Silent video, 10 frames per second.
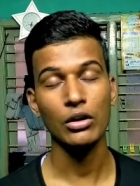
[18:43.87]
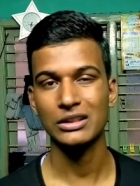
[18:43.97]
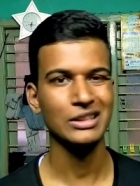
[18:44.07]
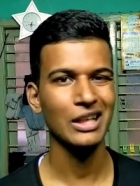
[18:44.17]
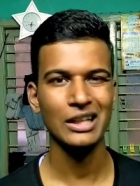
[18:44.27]

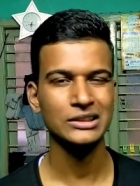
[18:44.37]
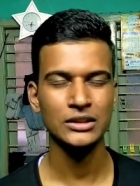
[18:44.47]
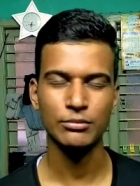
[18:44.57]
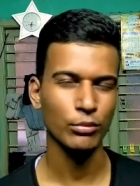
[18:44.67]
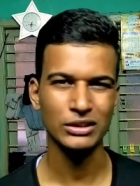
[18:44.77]
or the
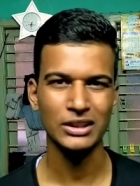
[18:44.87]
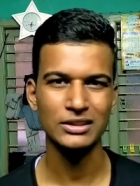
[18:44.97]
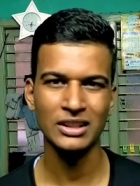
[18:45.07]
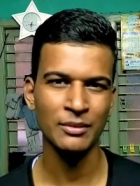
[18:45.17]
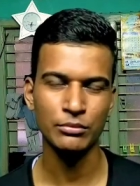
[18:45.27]
Lexus, both are
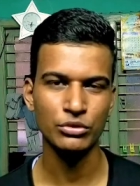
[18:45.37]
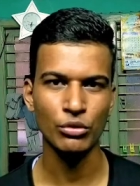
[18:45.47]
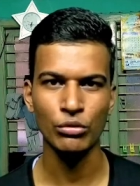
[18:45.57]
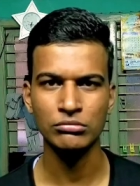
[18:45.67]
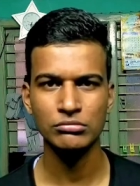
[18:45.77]
the same,
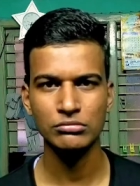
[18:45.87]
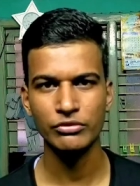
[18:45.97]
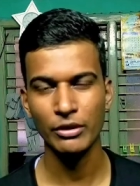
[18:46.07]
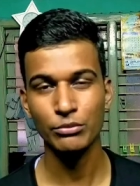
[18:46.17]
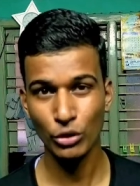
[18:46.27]
so
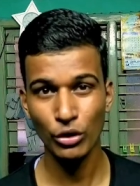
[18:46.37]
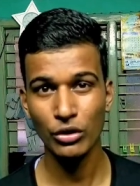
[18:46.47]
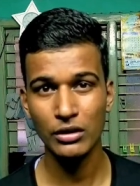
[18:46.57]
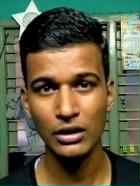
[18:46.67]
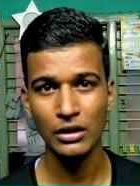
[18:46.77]
from
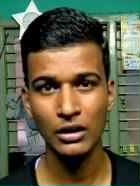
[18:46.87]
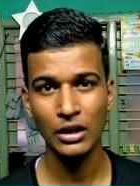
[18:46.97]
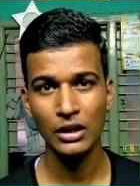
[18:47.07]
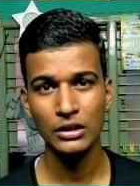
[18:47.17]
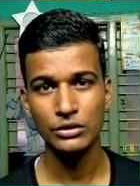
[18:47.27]
Toyota.
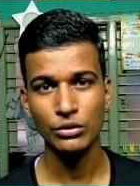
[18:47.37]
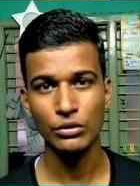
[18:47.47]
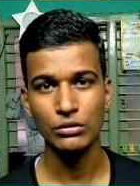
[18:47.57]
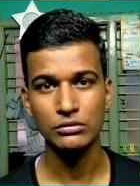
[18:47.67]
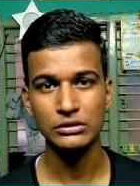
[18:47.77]

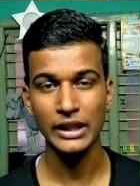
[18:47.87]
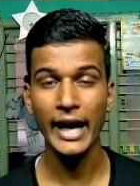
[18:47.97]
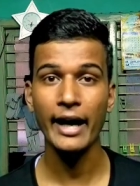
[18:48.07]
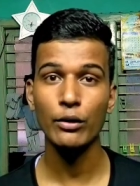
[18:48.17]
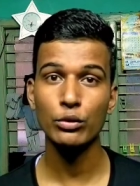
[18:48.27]
So
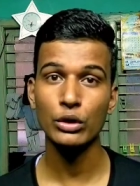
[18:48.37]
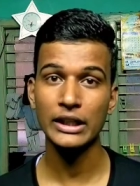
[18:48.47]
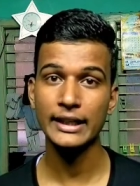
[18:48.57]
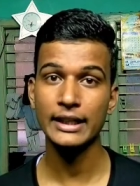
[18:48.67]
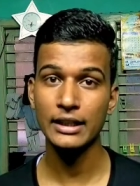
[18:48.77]
they have to
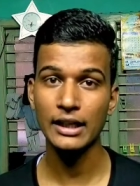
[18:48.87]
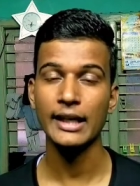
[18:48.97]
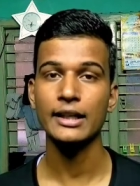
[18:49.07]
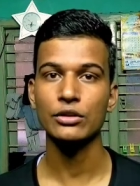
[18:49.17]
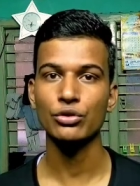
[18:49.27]
get it
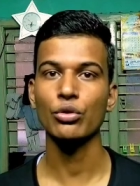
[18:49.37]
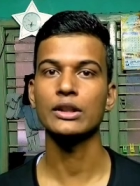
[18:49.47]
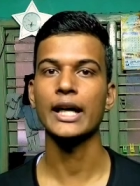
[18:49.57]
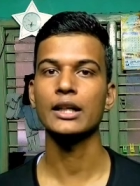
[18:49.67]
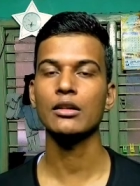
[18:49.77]
right
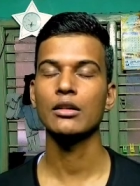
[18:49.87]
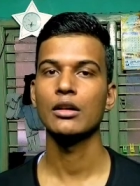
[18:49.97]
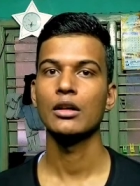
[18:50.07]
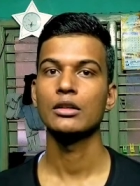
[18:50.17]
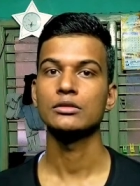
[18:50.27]
so that
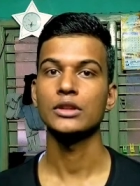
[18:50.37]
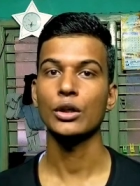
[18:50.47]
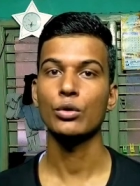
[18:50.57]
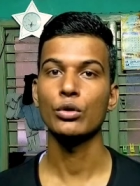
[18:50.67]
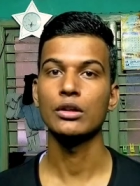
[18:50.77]

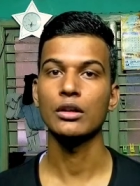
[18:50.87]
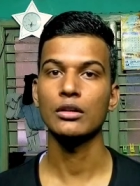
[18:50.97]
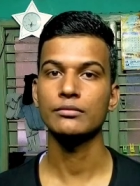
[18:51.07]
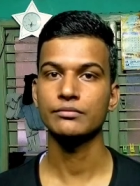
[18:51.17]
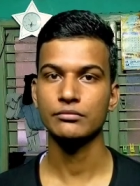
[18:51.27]
they could
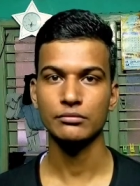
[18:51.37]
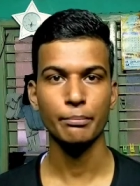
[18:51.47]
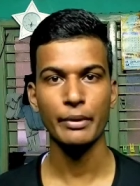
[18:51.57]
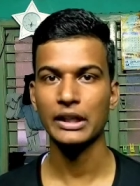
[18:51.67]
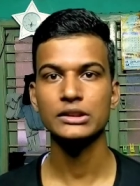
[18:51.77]

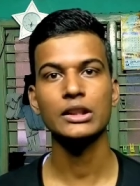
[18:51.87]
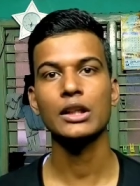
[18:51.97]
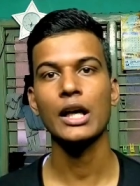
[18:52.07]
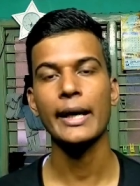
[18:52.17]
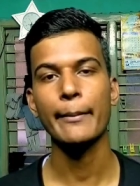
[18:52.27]
price
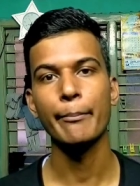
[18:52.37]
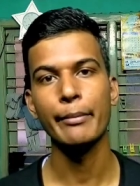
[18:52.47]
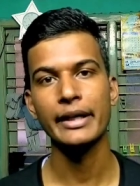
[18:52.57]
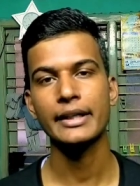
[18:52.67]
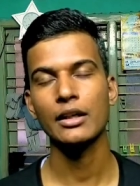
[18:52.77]
it a
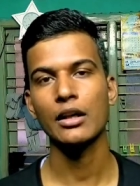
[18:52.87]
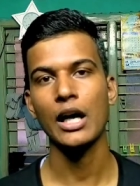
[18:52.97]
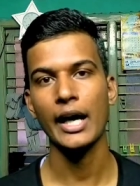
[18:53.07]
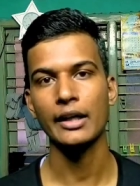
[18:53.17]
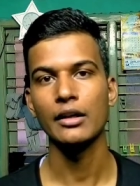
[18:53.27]
bit
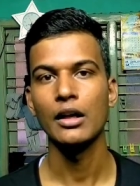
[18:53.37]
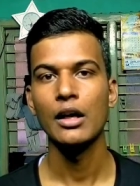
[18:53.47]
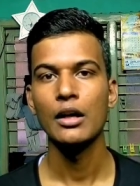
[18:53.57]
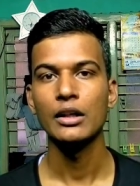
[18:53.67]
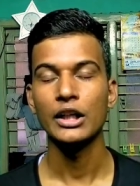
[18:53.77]
high.
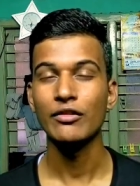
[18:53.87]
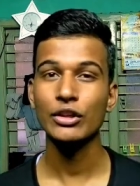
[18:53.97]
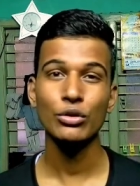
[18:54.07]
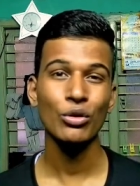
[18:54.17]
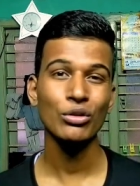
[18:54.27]

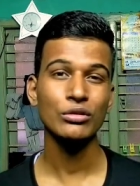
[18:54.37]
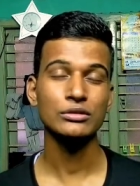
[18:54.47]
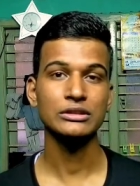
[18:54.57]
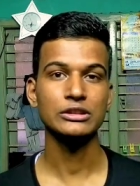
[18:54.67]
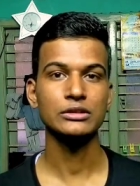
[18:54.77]
Even
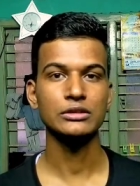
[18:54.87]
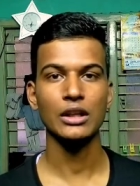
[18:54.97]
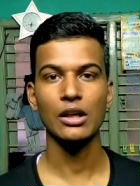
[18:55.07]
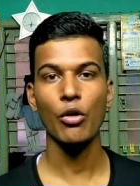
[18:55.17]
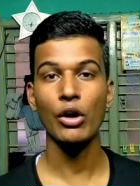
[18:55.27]
though
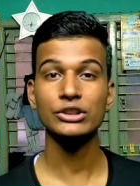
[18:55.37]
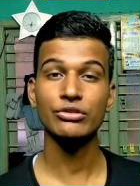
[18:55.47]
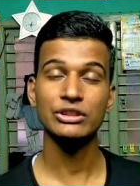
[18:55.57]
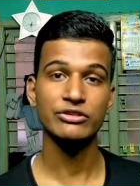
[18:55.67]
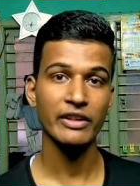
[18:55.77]
the
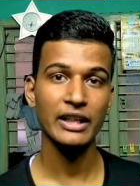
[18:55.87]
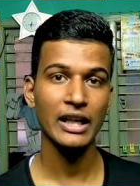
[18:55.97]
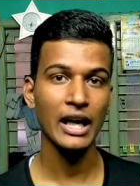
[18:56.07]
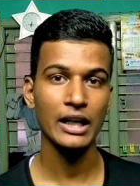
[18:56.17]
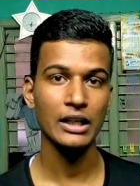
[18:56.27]
cost was
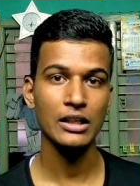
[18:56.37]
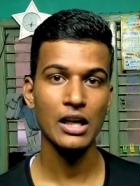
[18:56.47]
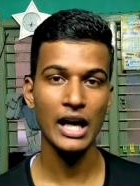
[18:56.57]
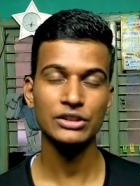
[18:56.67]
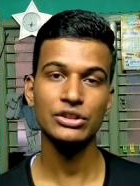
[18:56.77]
very
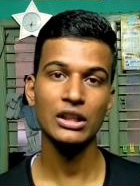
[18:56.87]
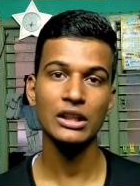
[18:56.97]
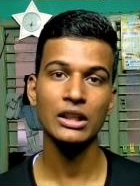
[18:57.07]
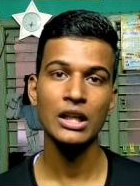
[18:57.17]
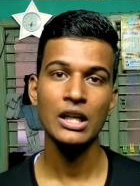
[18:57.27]
high,
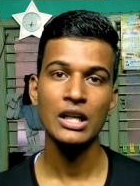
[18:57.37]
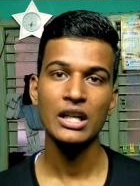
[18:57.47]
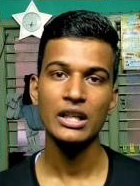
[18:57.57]
actually